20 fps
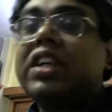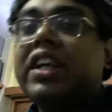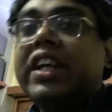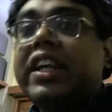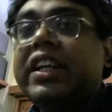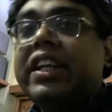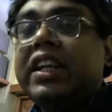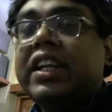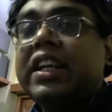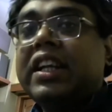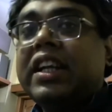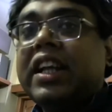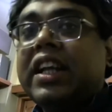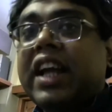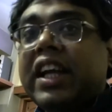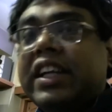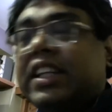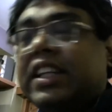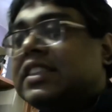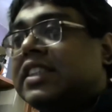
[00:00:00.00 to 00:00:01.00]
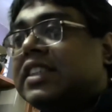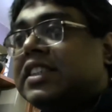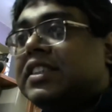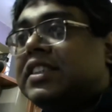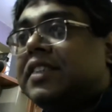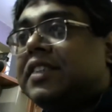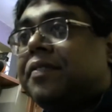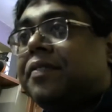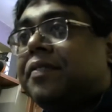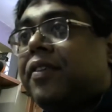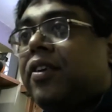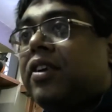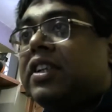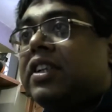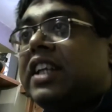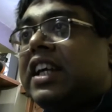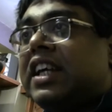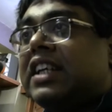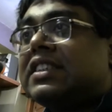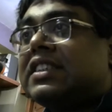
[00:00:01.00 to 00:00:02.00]
in 1964,
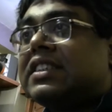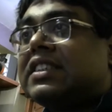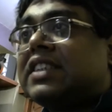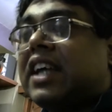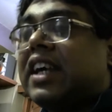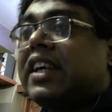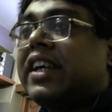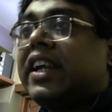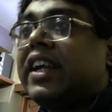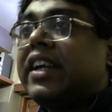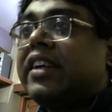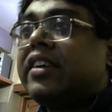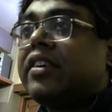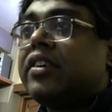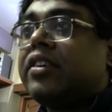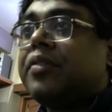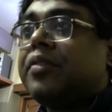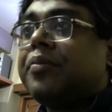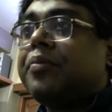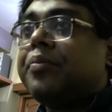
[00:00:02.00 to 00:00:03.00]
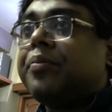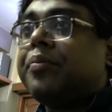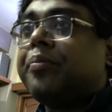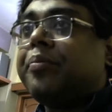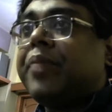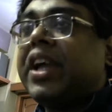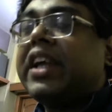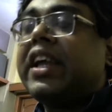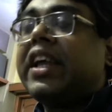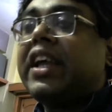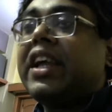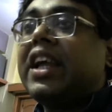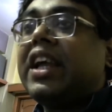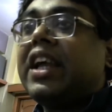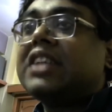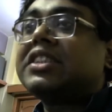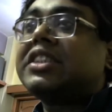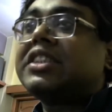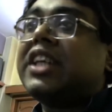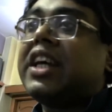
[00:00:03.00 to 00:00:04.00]
they started making
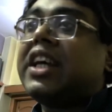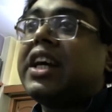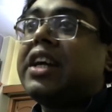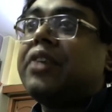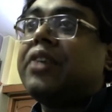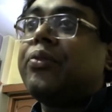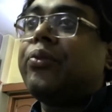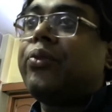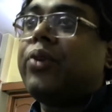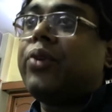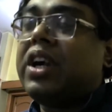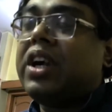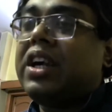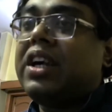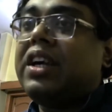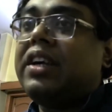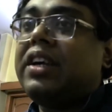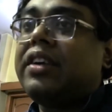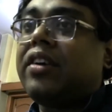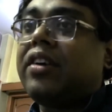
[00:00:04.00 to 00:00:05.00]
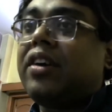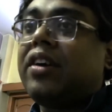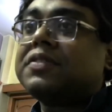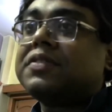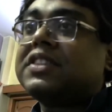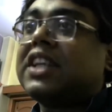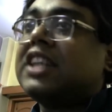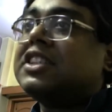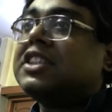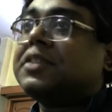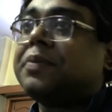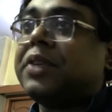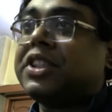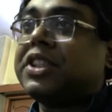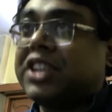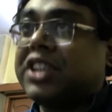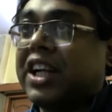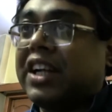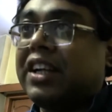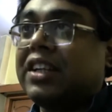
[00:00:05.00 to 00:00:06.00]
a shared world of science
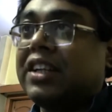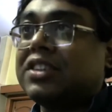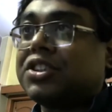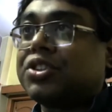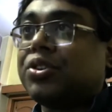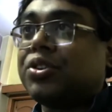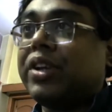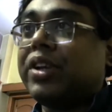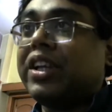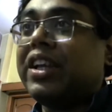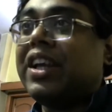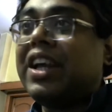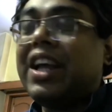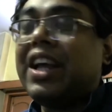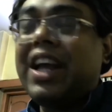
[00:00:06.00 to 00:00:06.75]
fiction story.